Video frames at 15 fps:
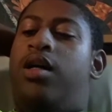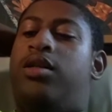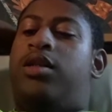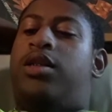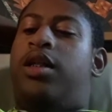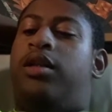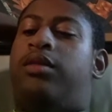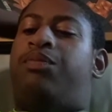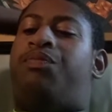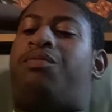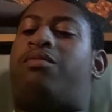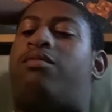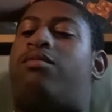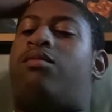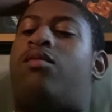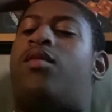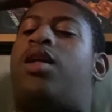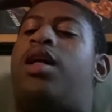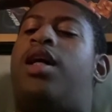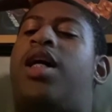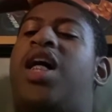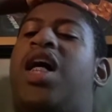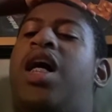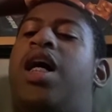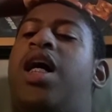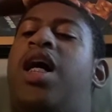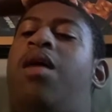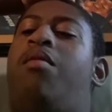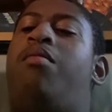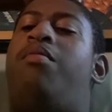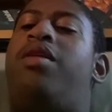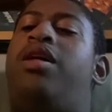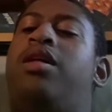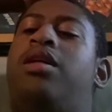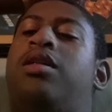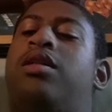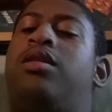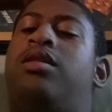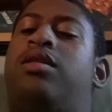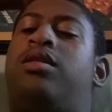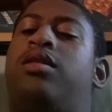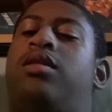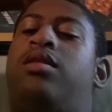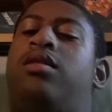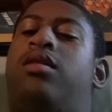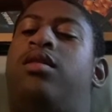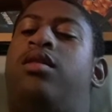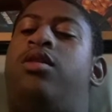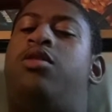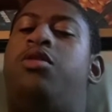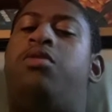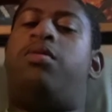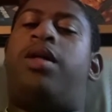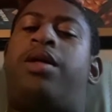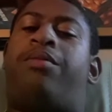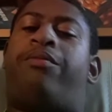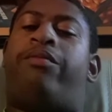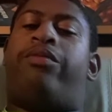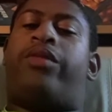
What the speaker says: So I'm gonna be doing